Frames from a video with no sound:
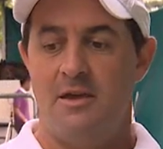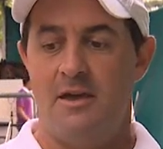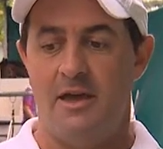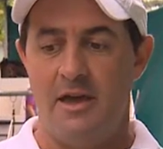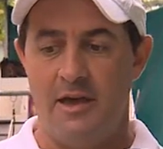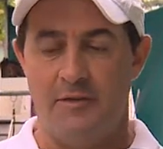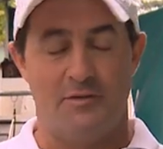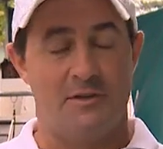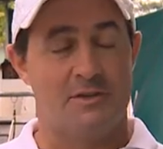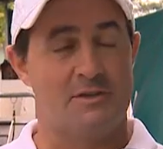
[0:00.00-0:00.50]
Yeah,
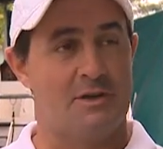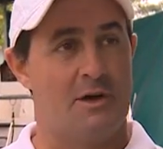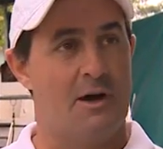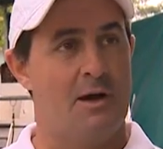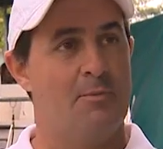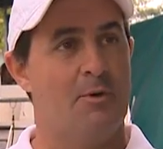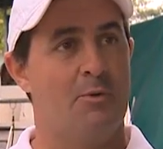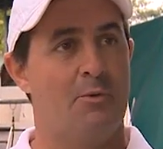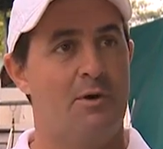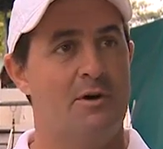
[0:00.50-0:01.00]
at the
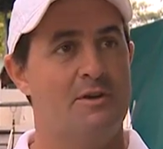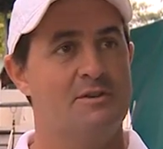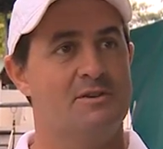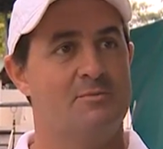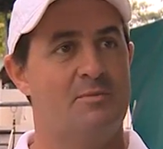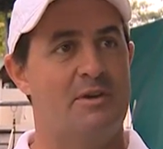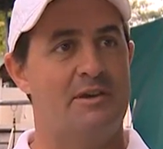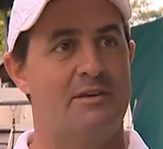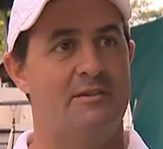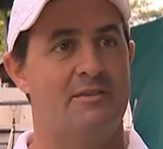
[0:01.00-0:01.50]
time it was. I
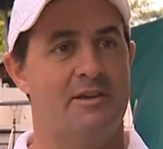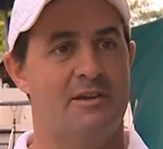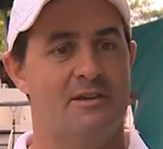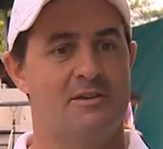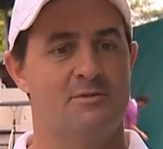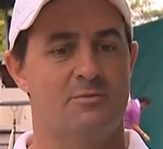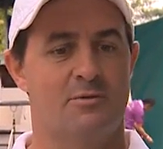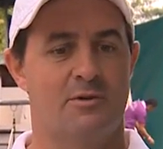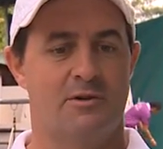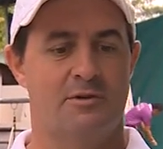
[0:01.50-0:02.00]
mean,
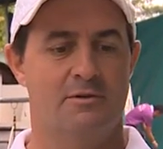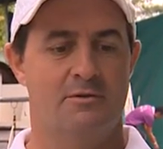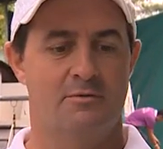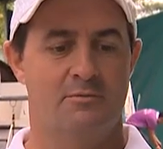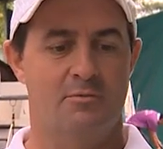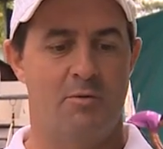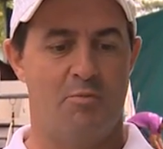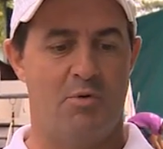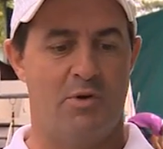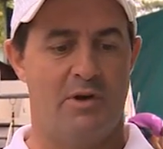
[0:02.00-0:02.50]
things were
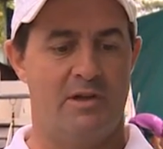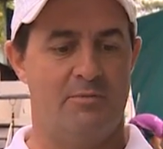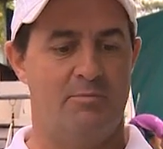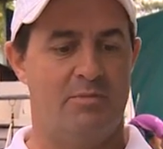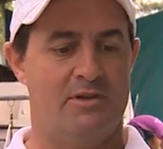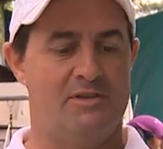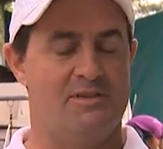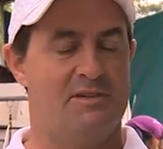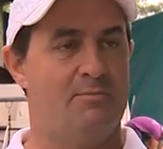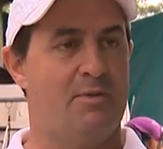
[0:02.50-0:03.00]
pretty
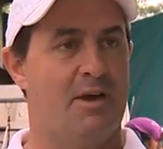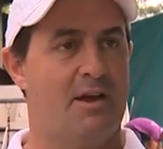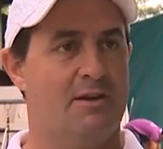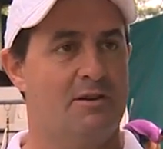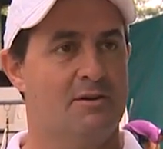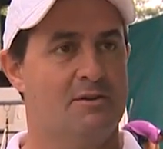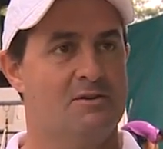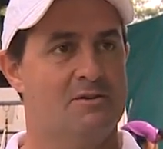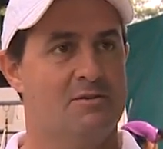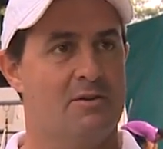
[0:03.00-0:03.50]
busy back
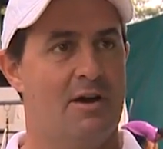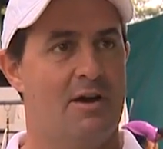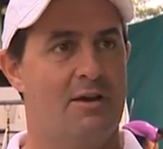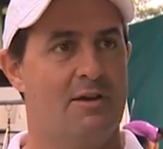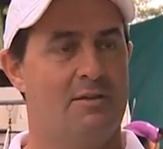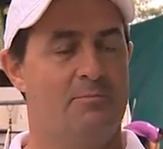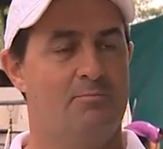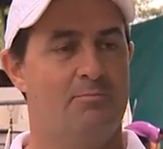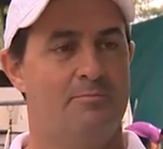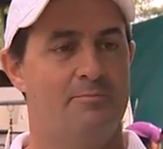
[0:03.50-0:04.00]
in
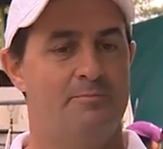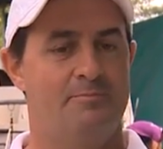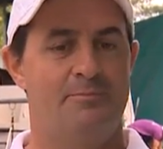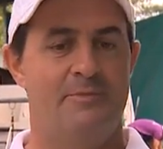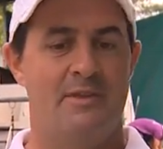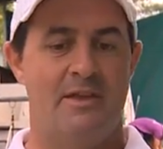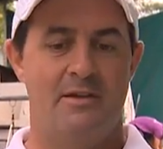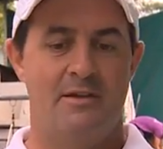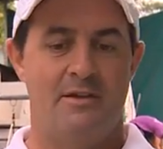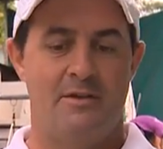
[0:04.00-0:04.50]
Australia
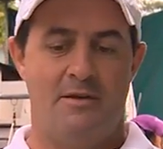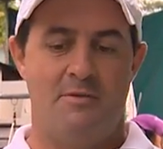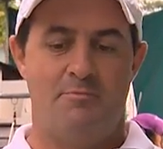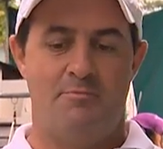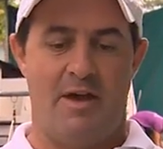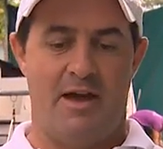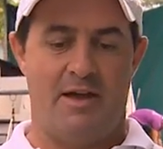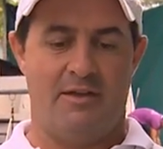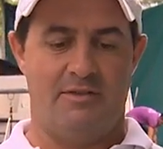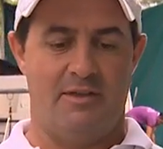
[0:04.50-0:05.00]

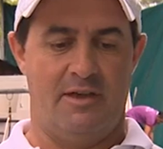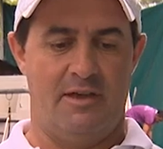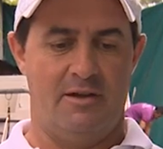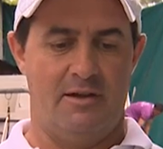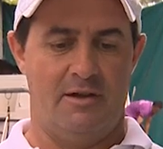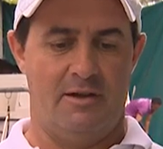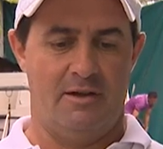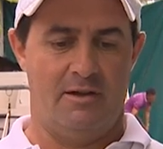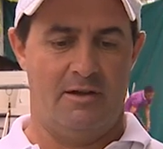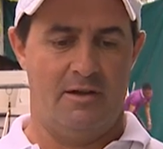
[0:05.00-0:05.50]
back
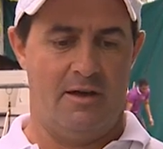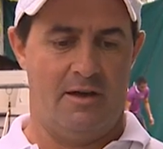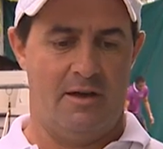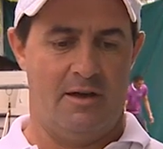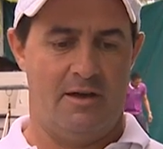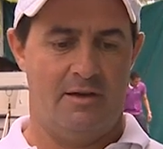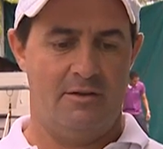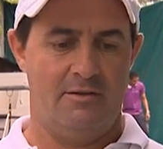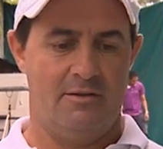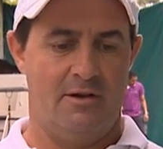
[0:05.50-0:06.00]
then, and
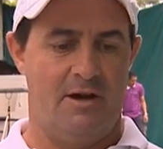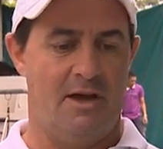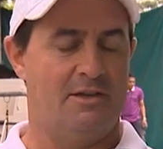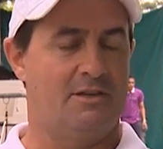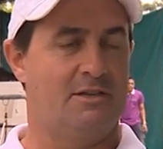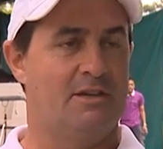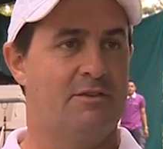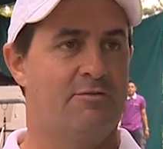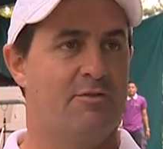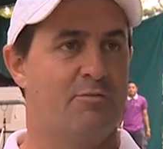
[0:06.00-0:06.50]
I had
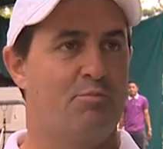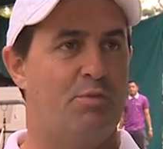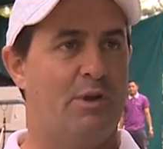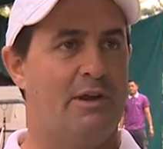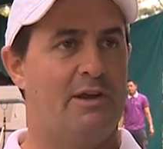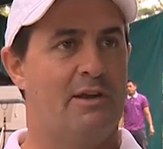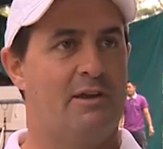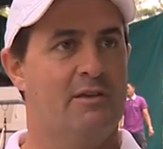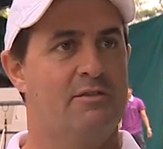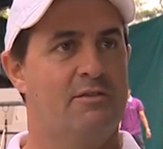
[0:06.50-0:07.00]
to give it
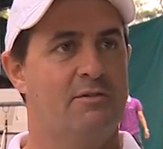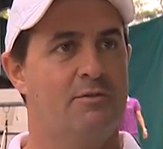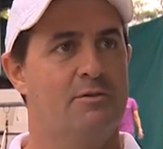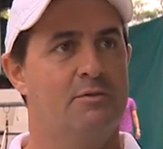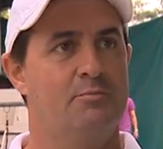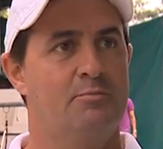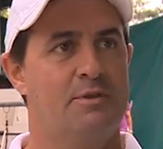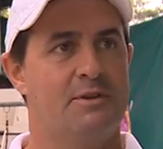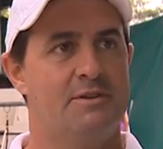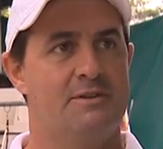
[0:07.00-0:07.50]
plenty of
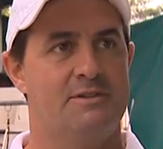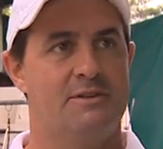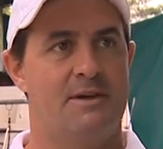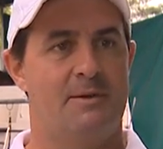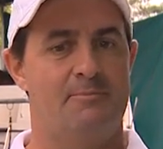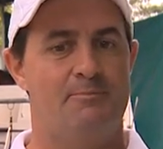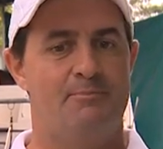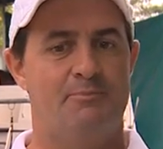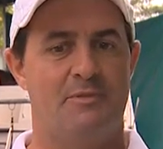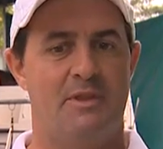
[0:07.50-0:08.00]
thought, but
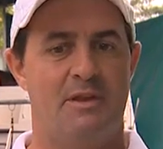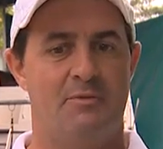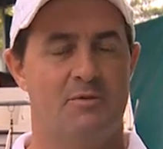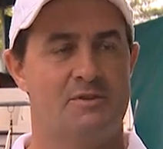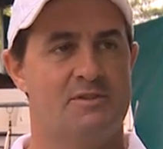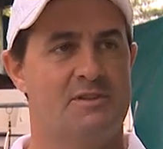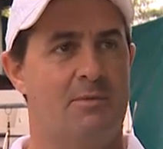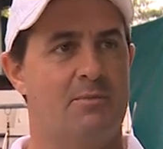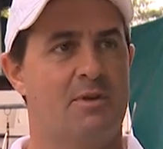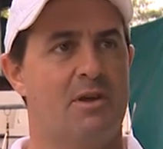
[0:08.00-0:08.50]
it
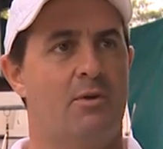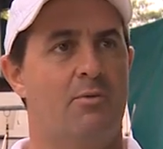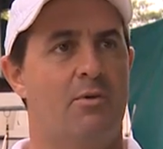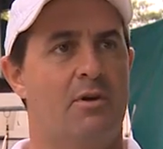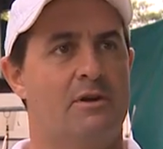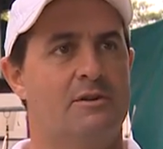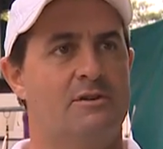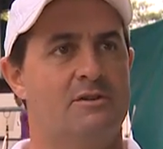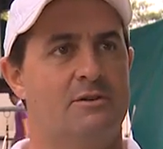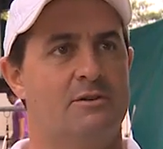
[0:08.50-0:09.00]
was something I
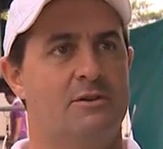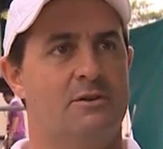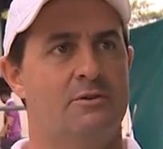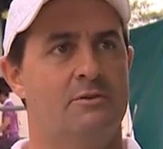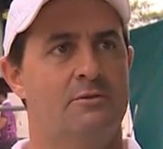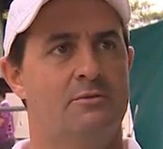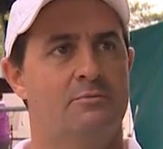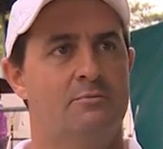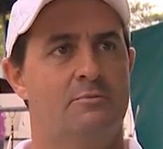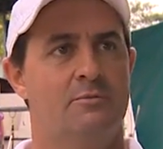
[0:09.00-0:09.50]
wanted to
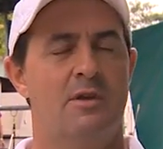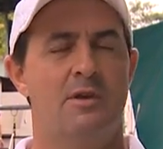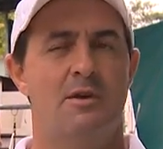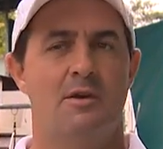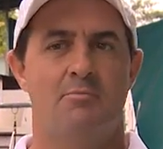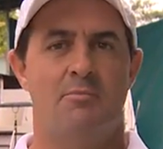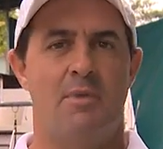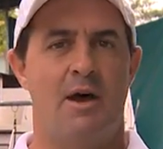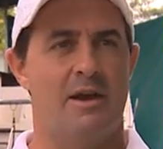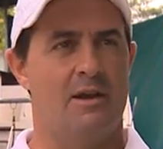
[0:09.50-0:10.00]
do,
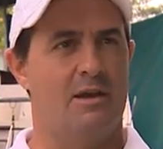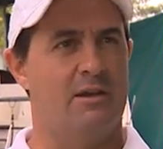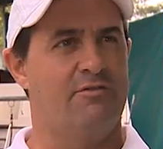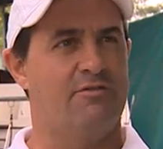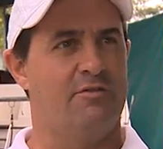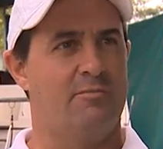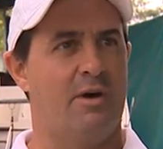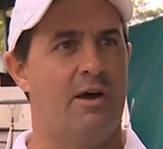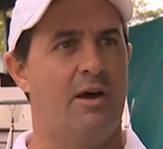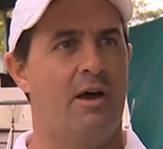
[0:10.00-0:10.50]
mainly
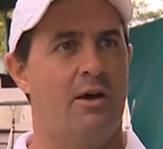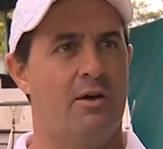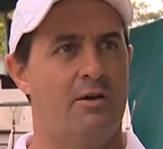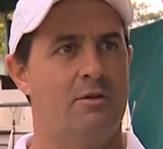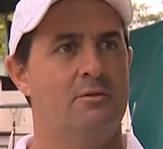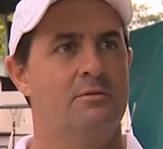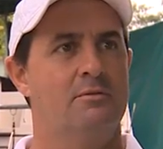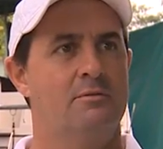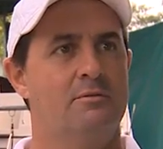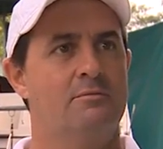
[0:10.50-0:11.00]
for my
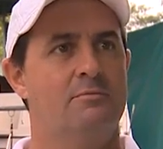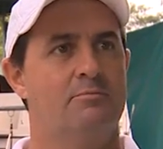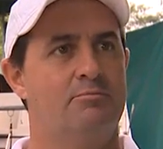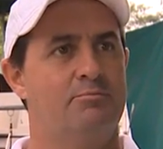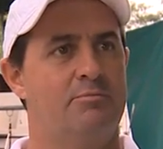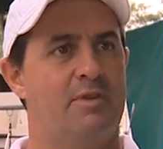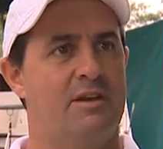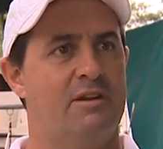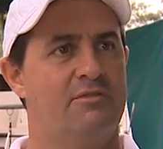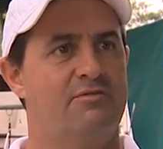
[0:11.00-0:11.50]
own
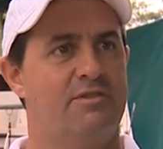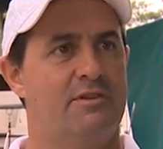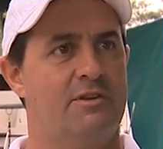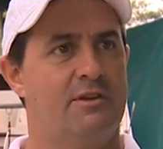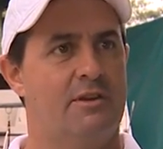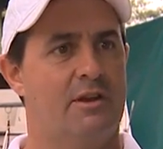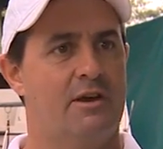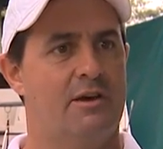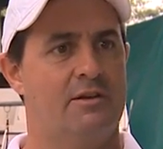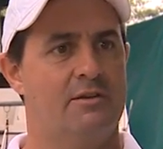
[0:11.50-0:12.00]
benefit,
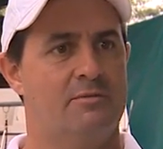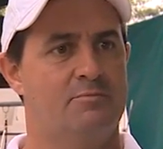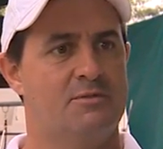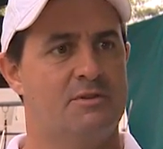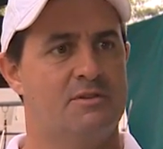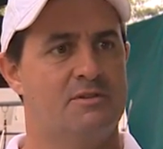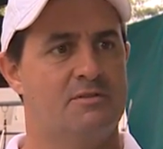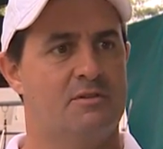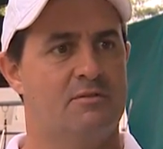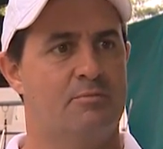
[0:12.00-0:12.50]
you know,
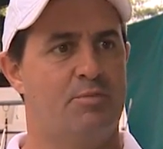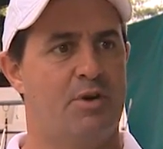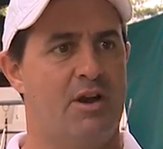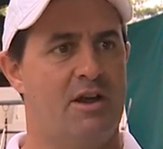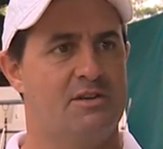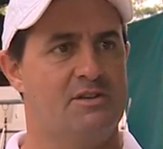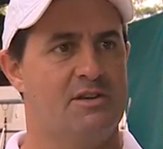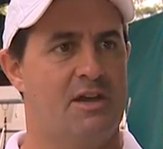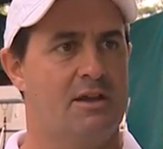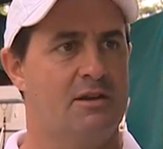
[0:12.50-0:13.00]
to sort of
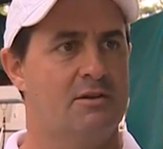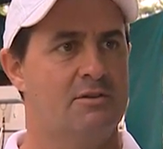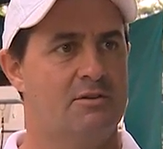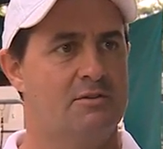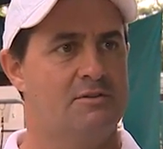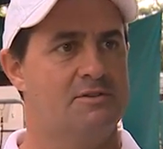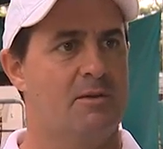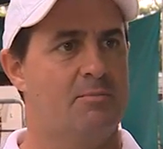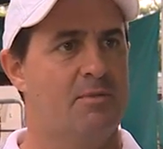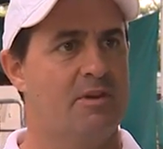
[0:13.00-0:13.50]
branch out and
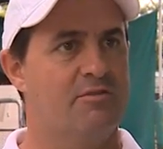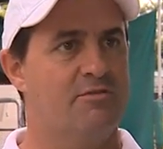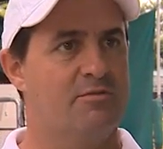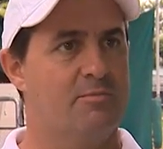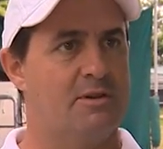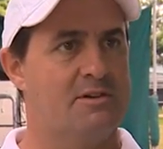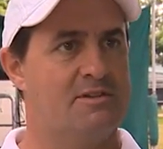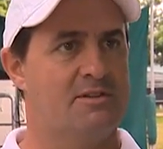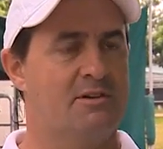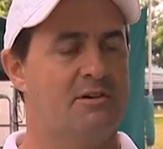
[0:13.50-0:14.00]
do something for
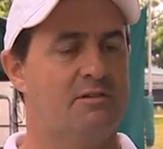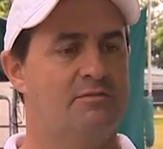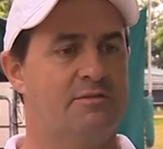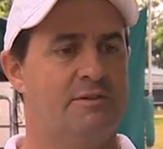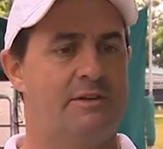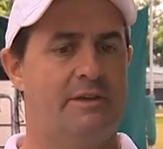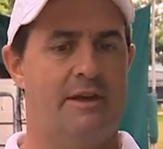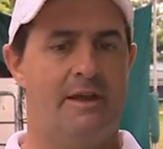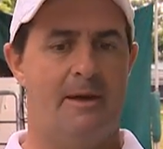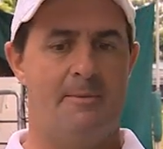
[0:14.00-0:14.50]
myself,
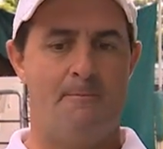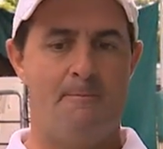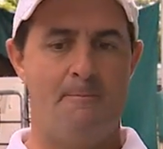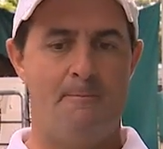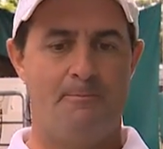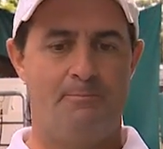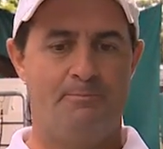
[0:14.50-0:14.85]
and you